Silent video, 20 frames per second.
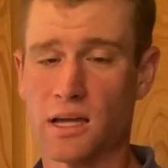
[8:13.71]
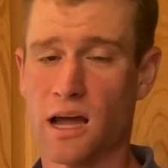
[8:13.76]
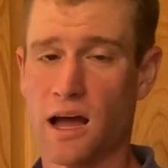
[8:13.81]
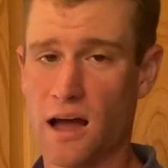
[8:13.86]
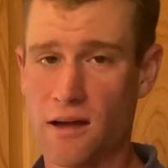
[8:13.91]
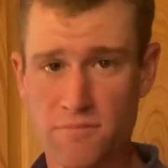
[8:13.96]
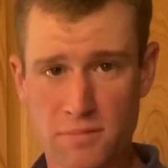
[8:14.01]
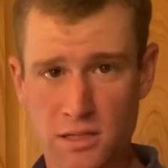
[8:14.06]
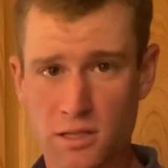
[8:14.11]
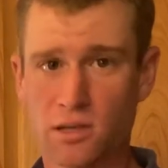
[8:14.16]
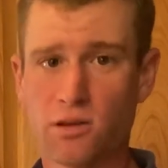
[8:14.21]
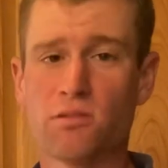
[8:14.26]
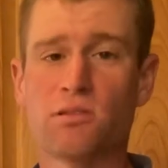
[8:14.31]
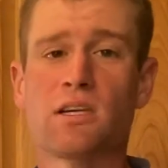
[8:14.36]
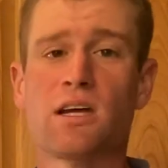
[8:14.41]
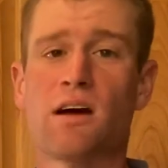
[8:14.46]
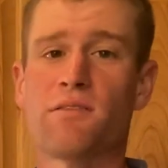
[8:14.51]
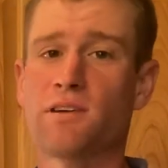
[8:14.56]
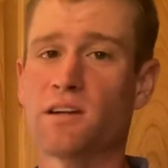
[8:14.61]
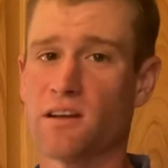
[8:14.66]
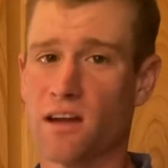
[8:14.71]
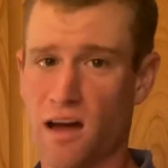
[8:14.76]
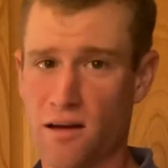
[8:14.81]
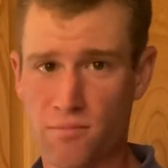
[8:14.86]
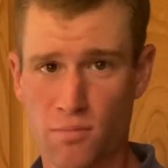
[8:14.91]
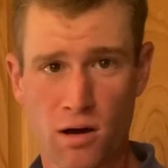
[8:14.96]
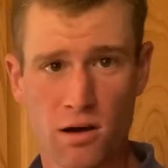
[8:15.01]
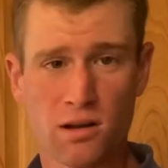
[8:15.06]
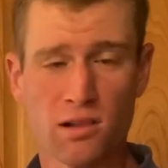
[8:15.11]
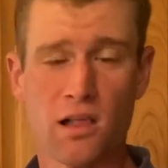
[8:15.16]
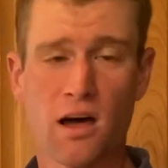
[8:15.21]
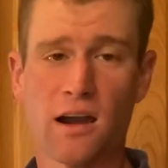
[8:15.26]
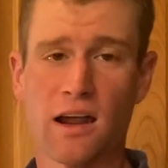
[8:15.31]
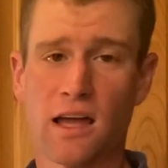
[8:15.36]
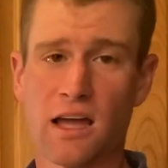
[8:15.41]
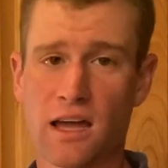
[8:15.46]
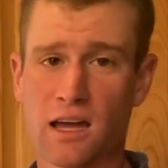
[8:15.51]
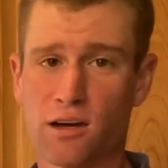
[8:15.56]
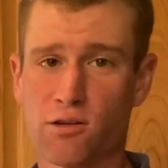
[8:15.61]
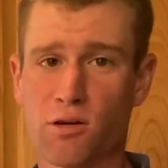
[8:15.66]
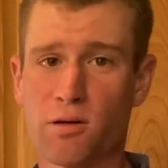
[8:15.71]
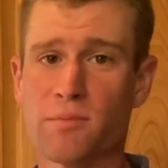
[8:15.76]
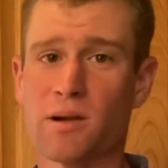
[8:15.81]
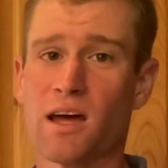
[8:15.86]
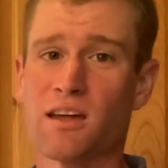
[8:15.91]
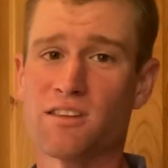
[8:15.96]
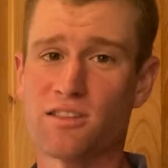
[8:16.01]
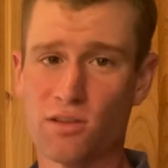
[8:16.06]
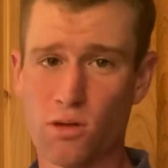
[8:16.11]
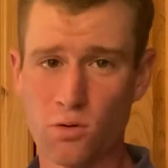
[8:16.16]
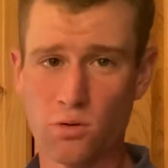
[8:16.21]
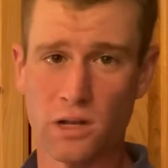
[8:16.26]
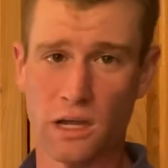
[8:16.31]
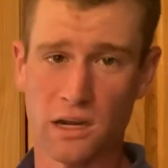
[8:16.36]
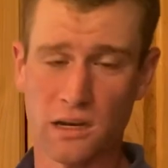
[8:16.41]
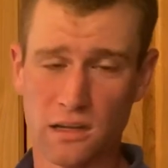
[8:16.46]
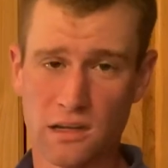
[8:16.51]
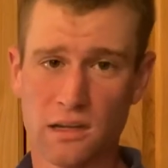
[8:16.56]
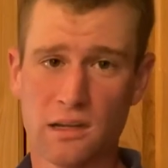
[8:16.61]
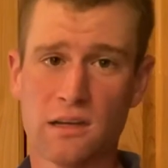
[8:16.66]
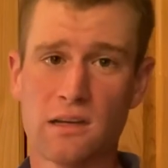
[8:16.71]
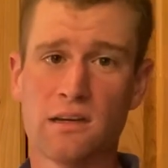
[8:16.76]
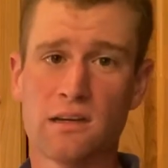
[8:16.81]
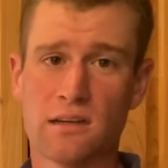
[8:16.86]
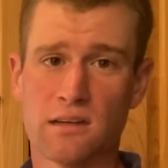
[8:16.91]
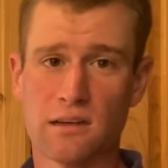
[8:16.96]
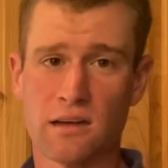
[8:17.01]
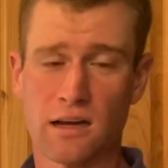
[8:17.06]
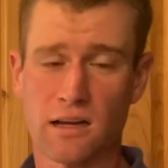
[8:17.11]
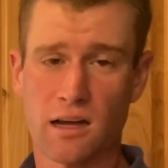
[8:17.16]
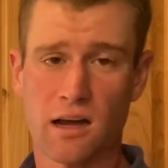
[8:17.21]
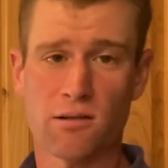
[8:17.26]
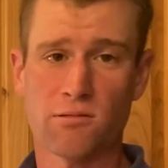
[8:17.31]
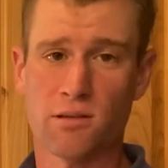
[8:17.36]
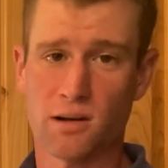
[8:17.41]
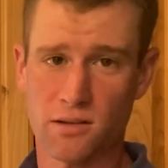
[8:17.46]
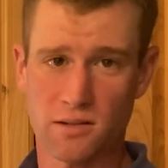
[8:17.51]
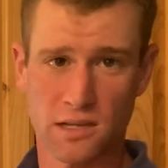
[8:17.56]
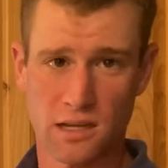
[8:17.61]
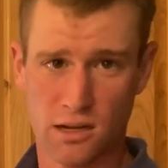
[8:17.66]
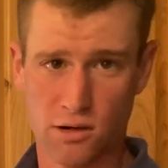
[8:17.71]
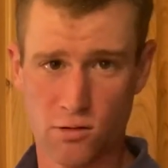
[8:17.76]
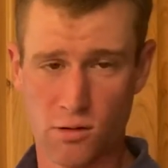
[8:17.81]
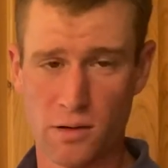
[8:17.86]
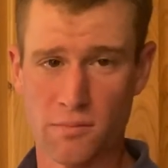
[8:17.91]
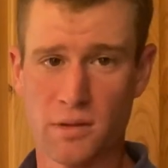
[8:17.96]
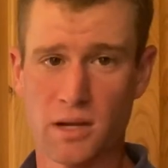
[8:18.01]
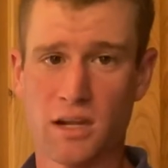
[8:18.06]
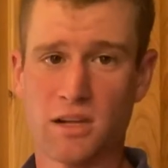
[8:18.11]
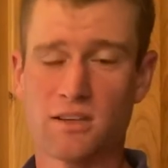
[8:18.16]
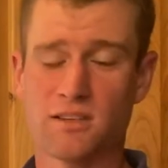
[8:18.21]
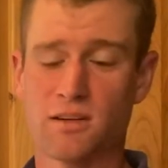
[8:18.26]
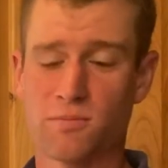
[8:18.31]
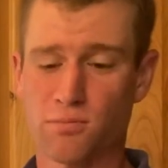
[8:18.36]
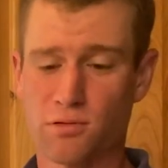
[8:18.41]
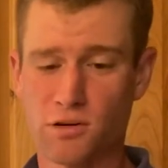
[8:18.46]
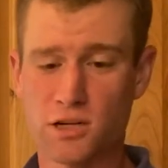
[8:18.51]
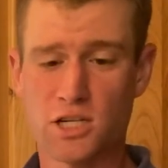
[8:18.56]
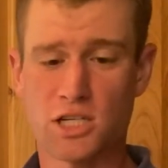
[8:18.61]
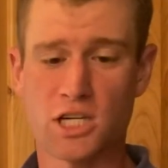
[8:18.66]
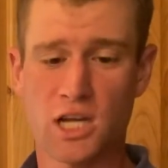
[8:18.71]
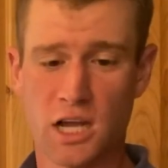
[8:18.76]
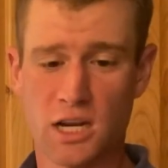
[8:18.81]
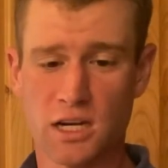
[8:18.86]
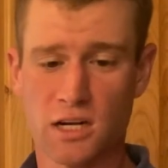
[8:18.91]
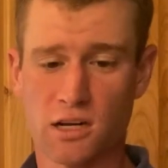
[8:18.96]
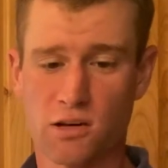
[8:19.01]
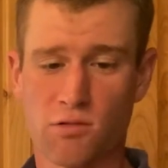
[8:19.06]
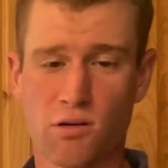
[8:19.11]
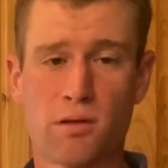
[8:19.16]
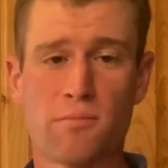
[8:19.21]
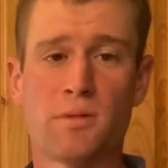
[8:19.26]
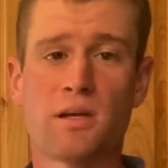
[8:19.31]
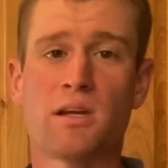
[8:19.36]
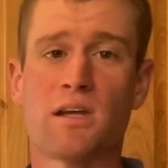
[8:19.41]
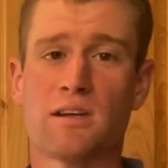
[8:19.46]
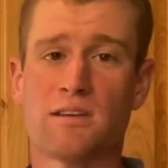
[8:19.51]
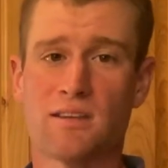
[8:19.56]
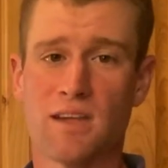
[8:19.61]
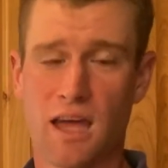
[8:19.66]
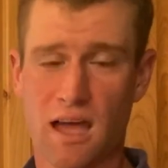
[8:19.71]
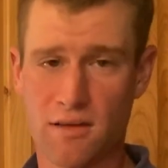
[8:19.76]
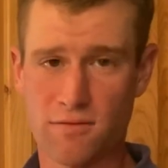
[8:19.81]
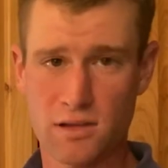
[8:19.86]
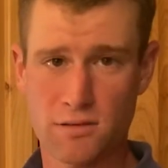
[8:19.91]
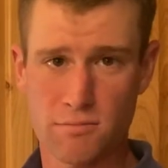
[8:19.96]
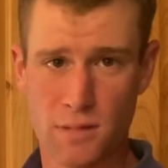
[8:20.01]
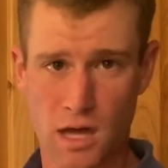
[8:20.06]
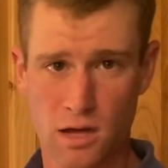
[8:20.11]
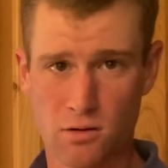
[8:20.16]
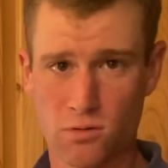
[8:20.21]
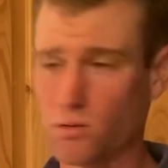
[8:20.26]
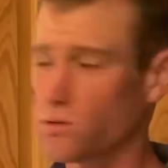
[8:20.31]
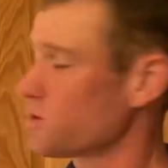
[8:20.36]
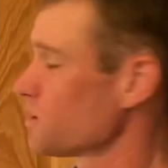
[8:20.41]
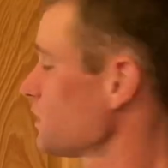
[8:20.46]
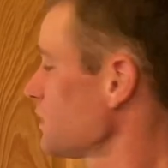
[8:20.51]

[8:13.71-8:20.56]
I've been guilty of it. I bought a lot of hay equipment. I sold it. I got rid of the equipment. It's depreciating equipment. It's heavy metal.